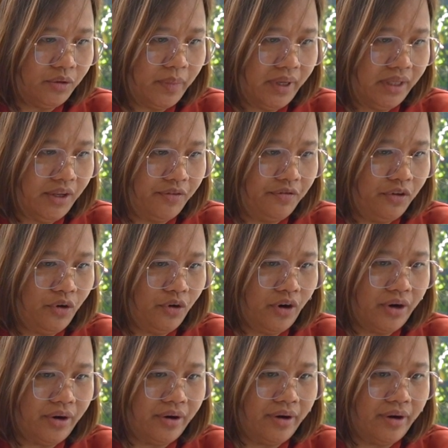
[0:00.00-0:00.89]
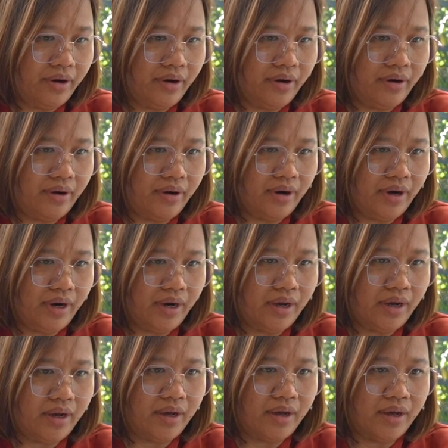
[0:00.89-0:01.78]
so but if you are
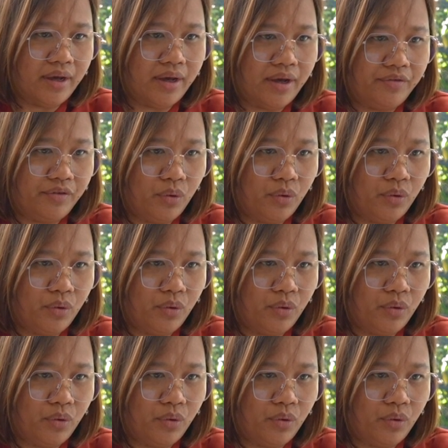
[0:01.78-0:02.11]
uh,